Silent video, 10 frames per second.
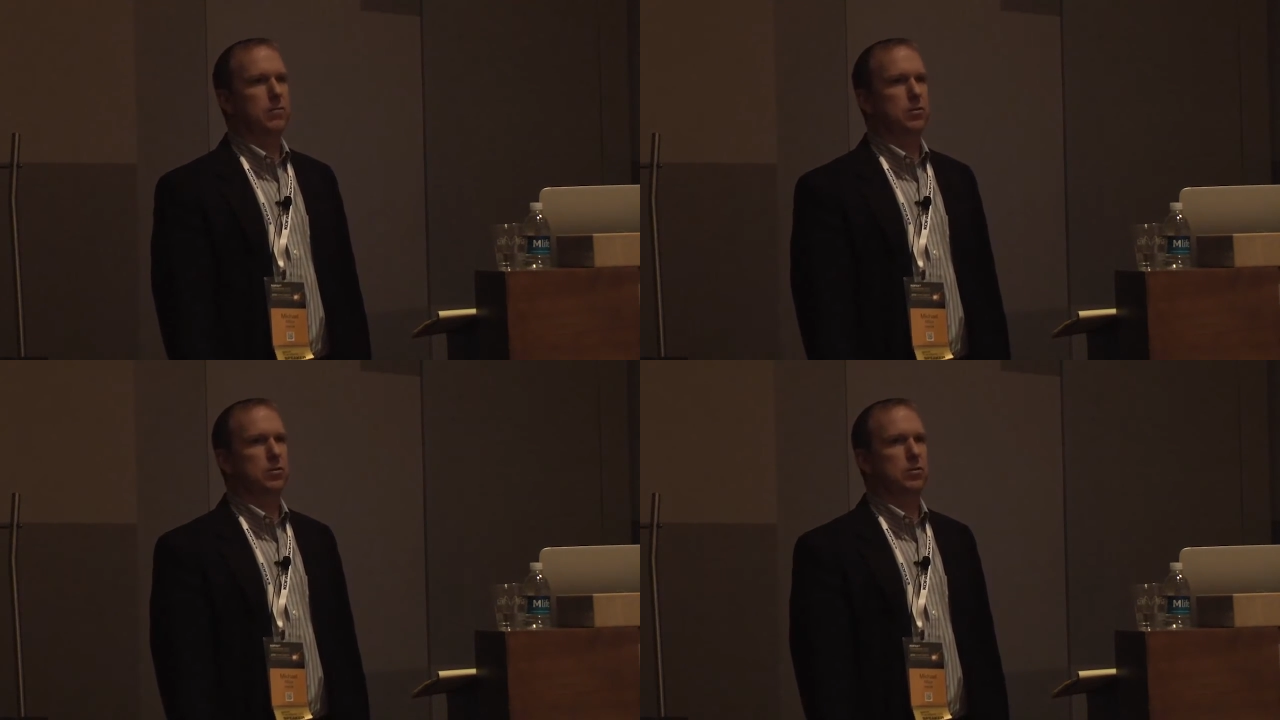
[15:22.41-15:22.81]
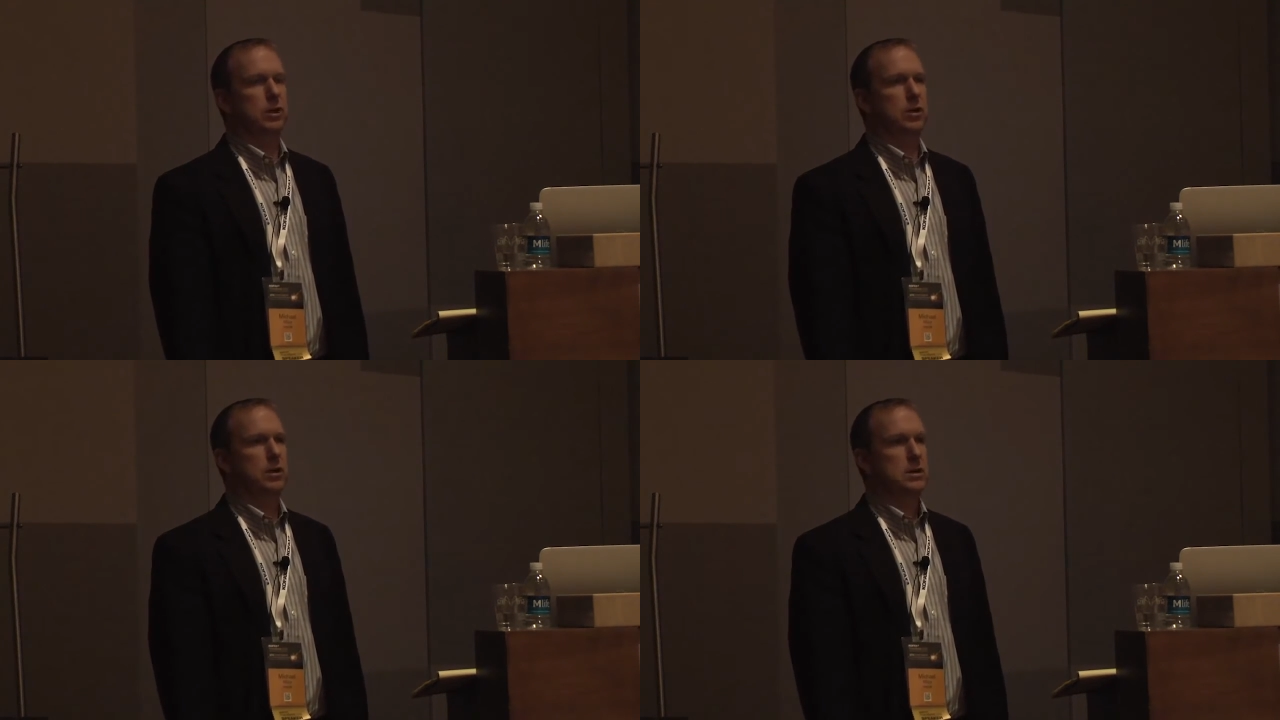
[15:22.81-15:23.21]
for Social
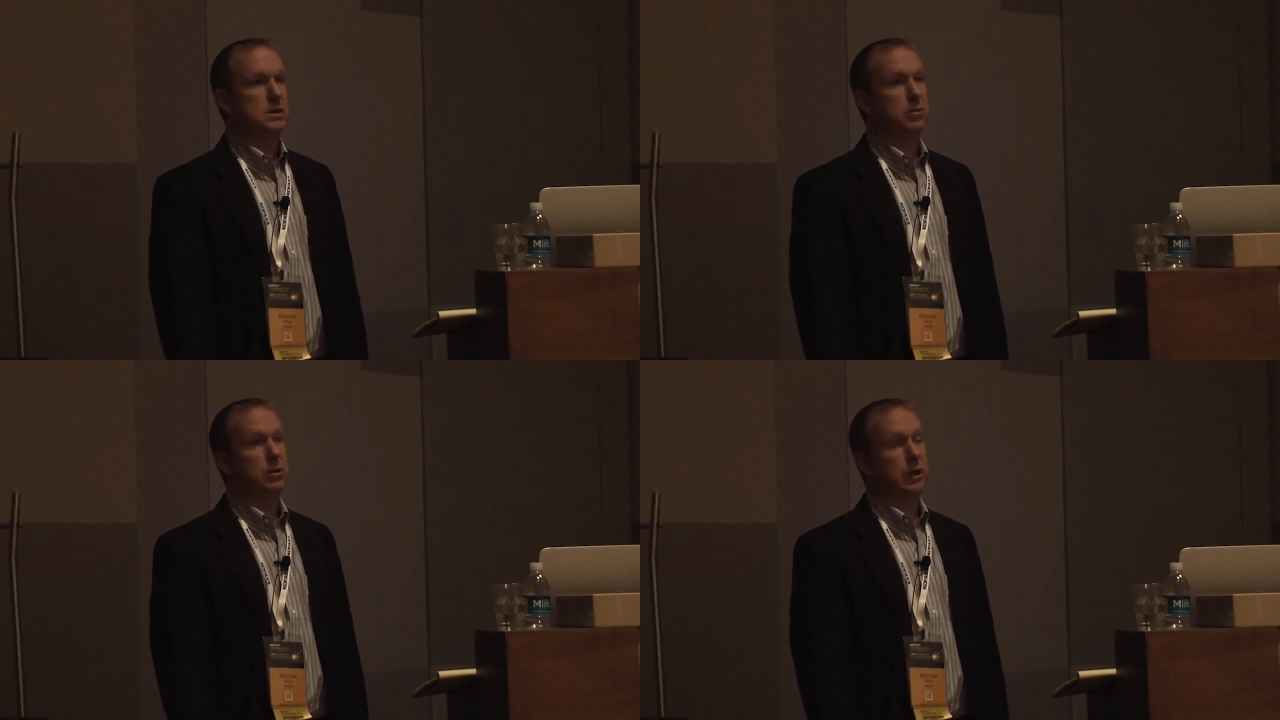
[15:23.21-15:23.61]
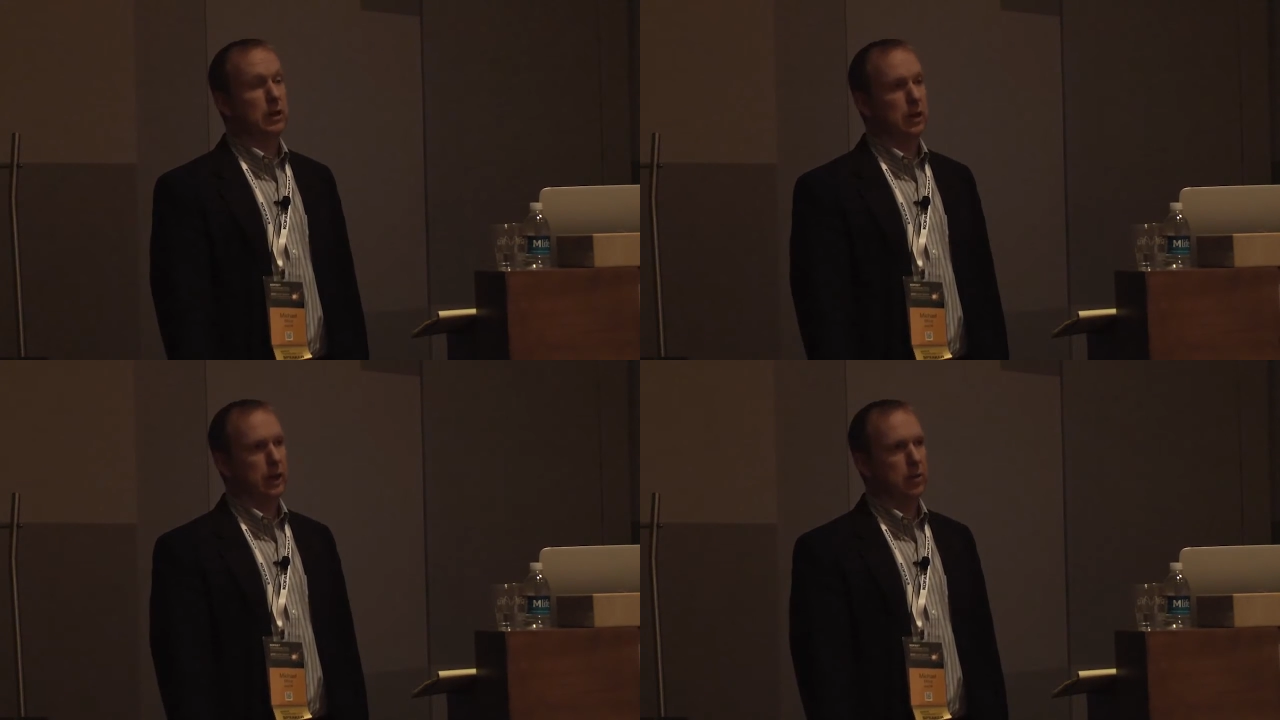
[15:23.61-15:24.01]
Security disability
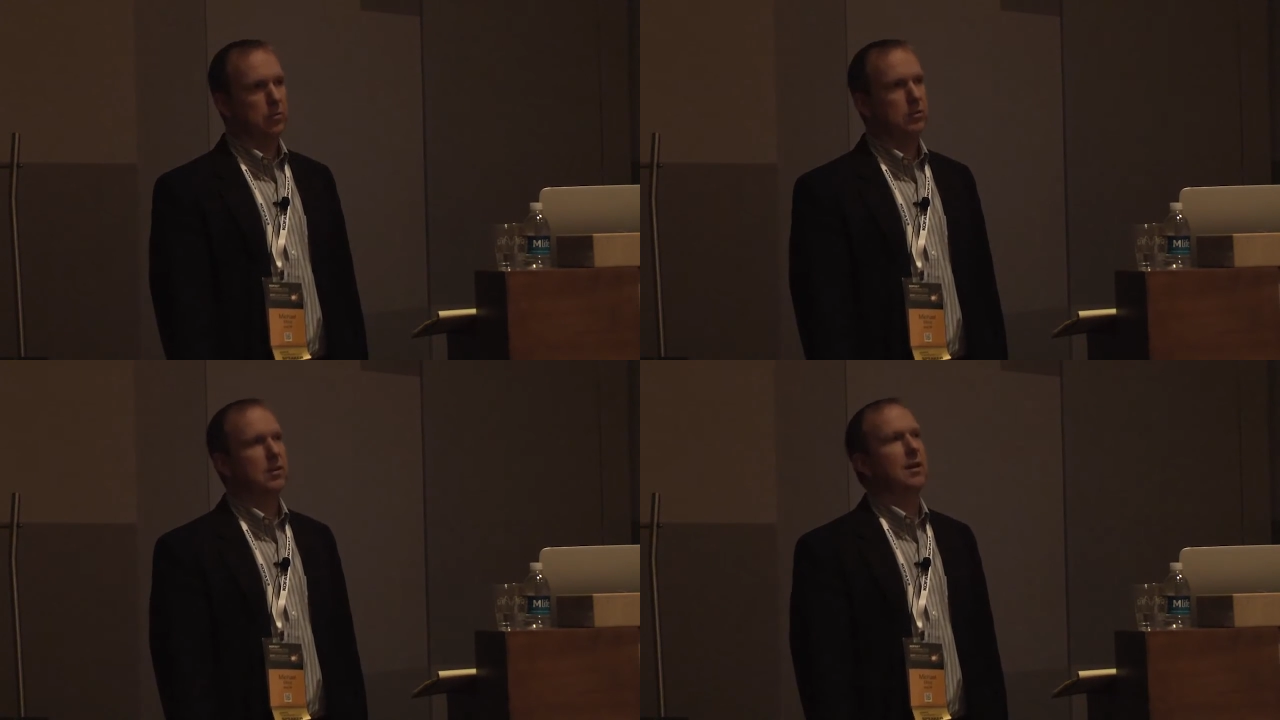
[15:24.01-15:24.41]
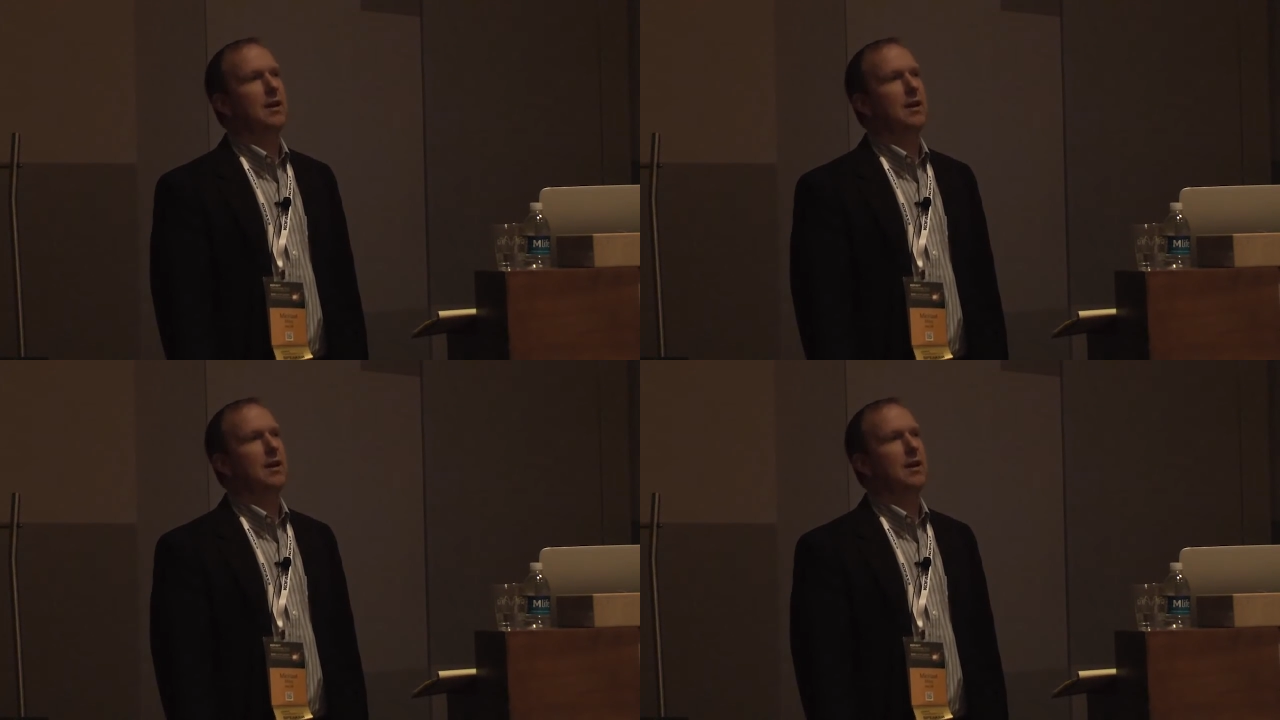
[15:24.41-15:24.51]
claims.